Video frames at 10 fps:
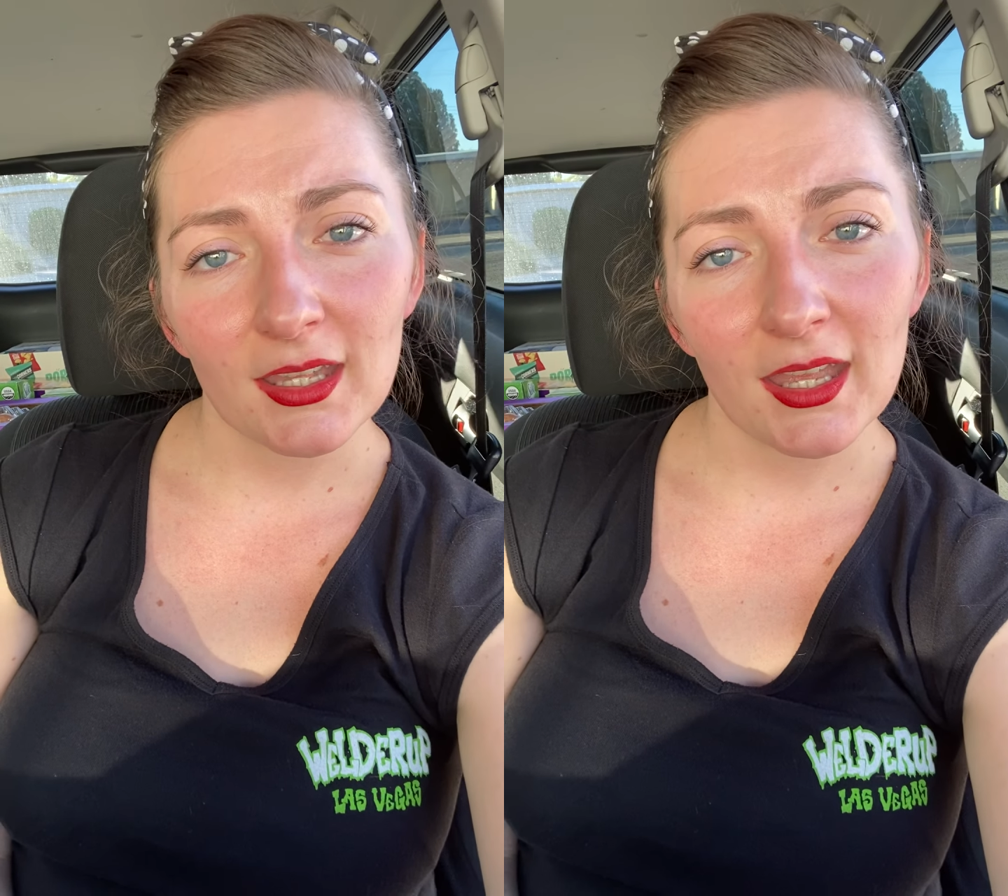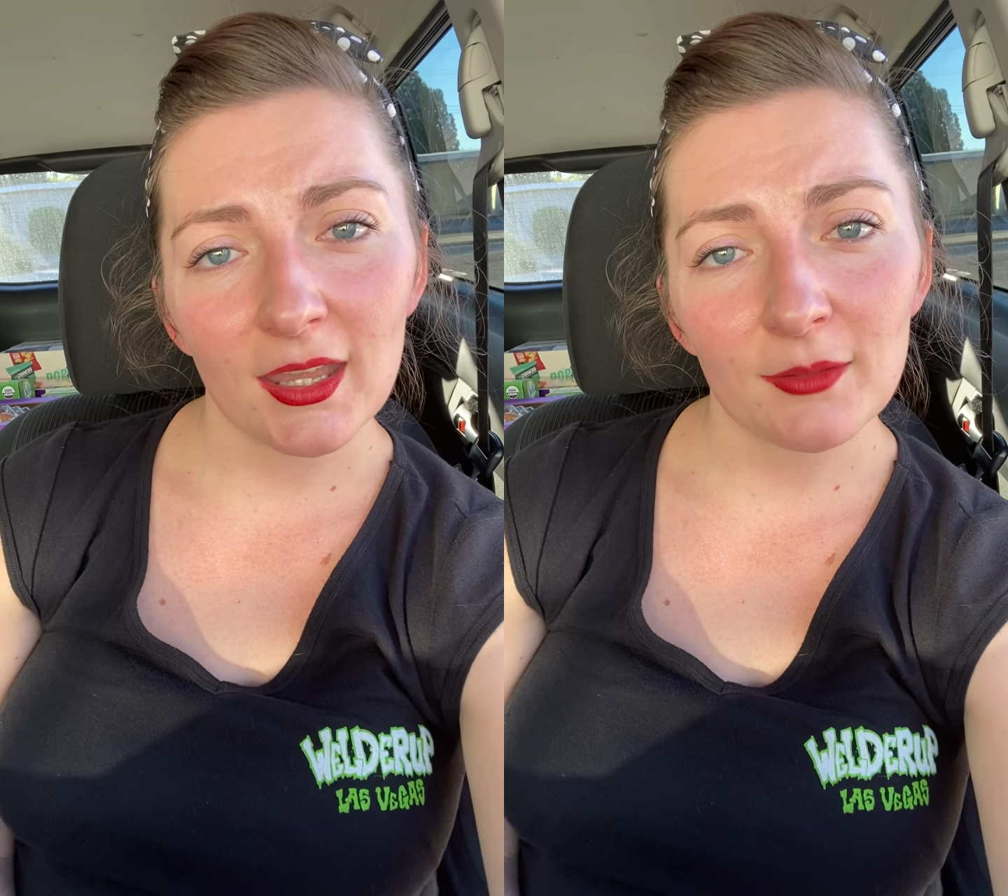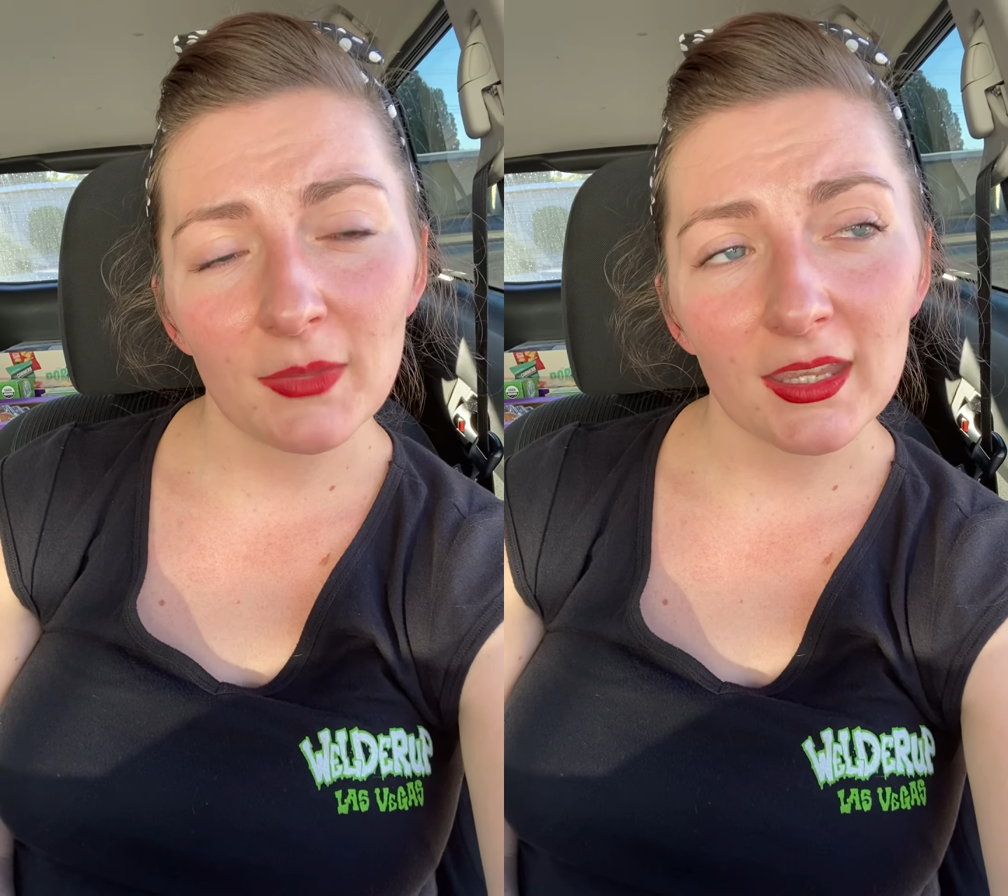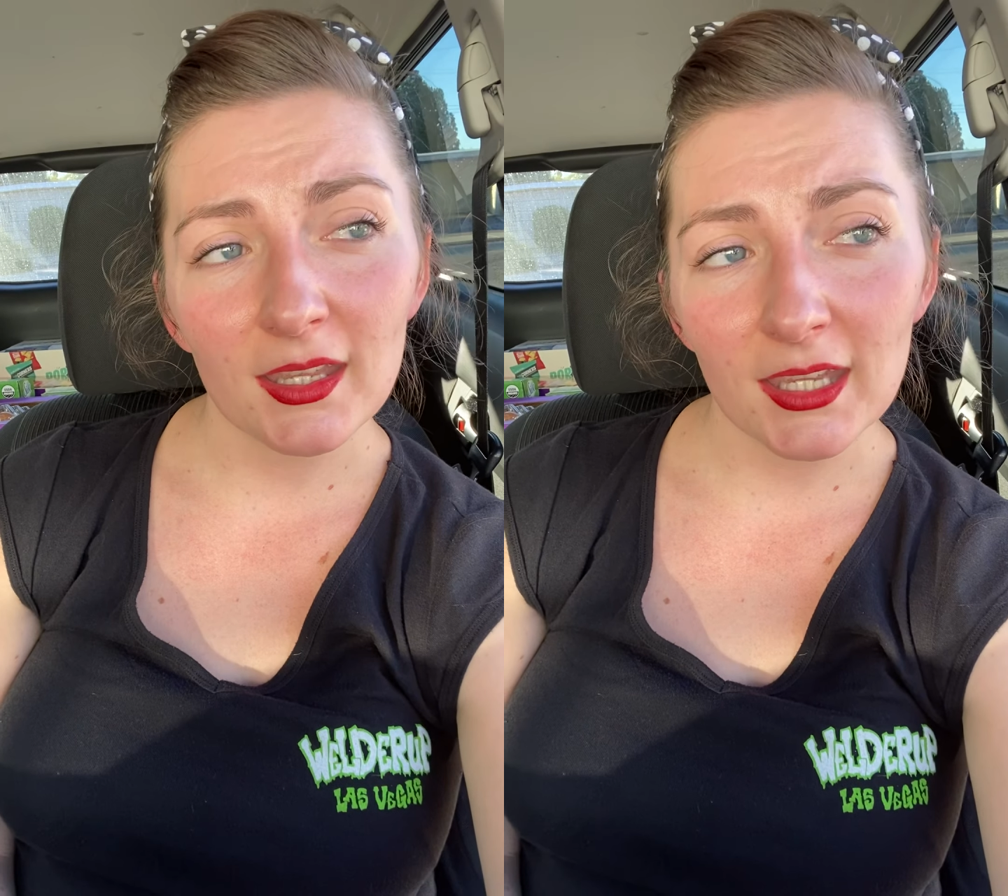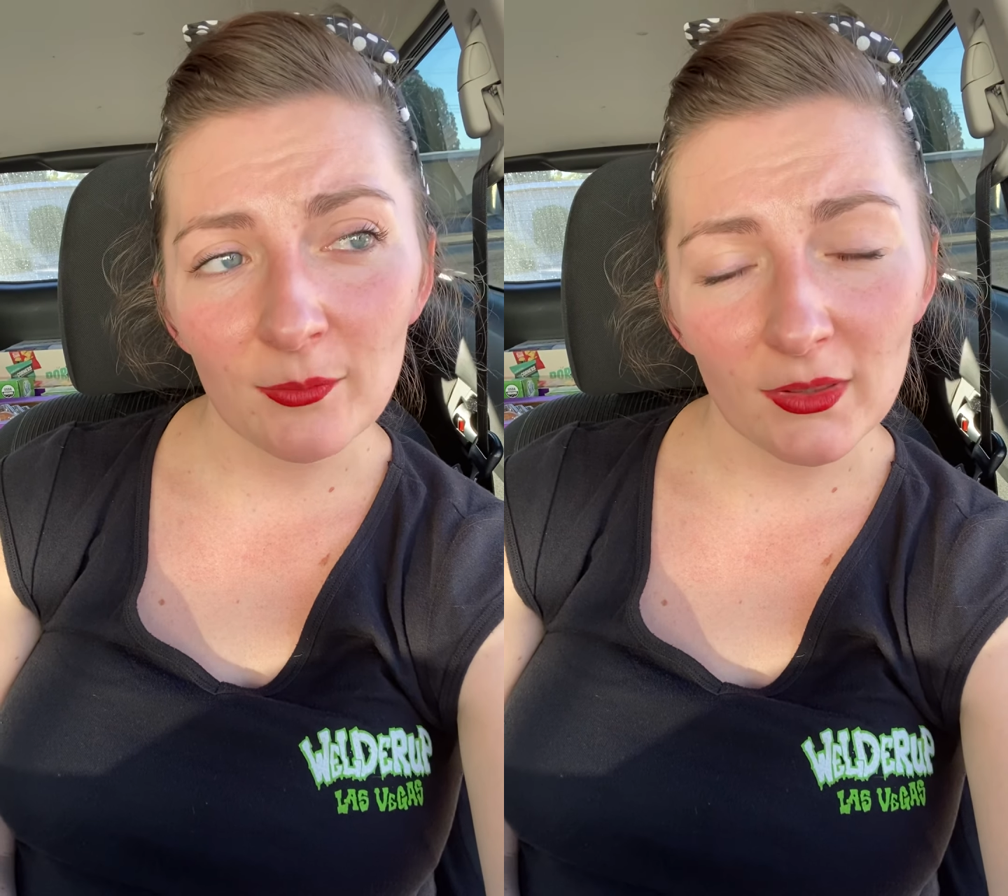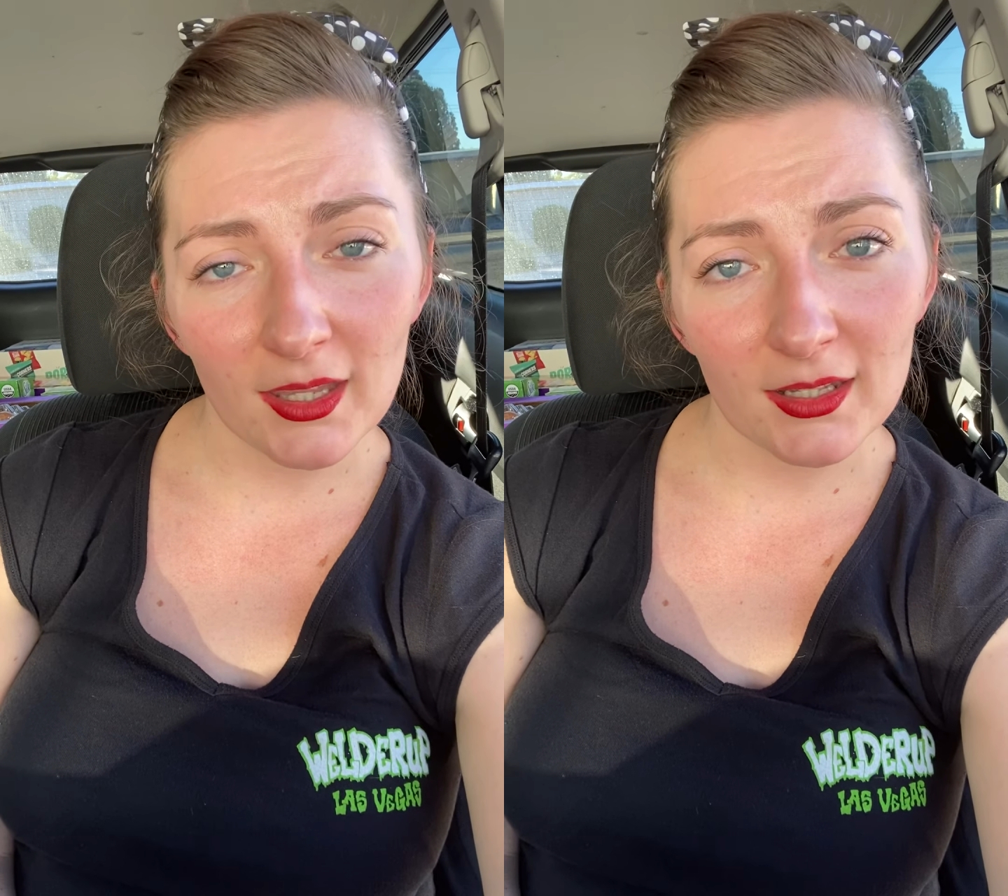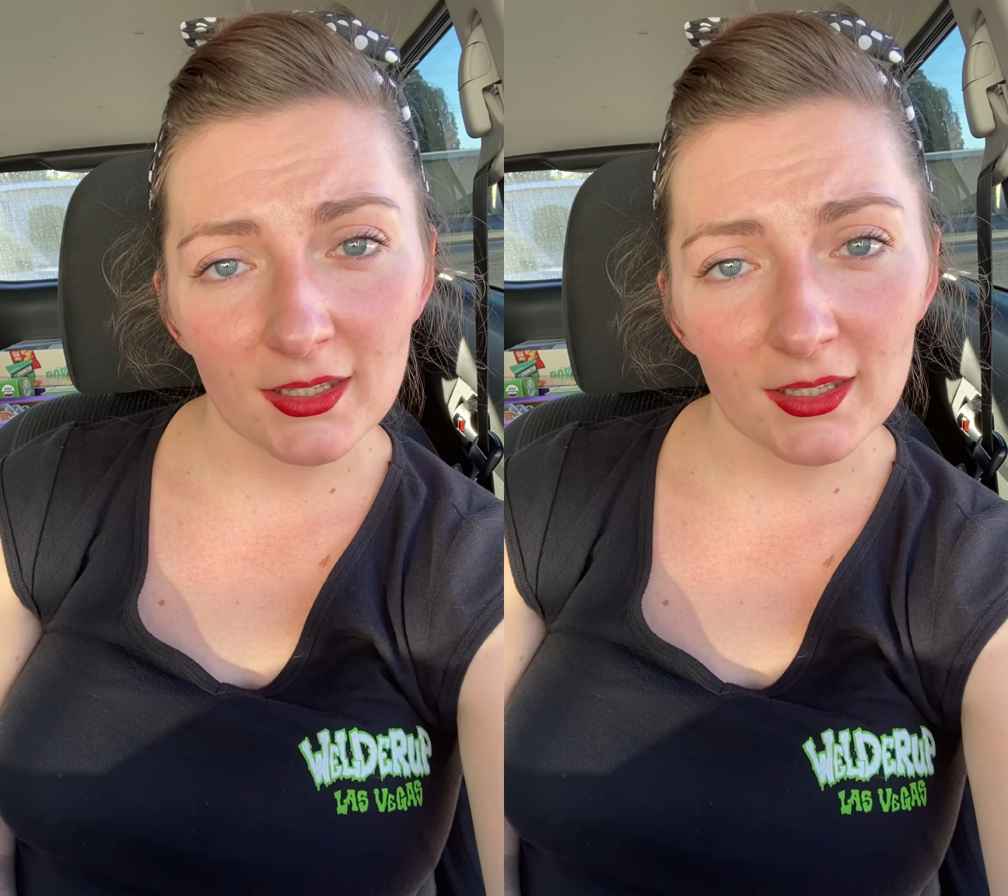and make a game plan,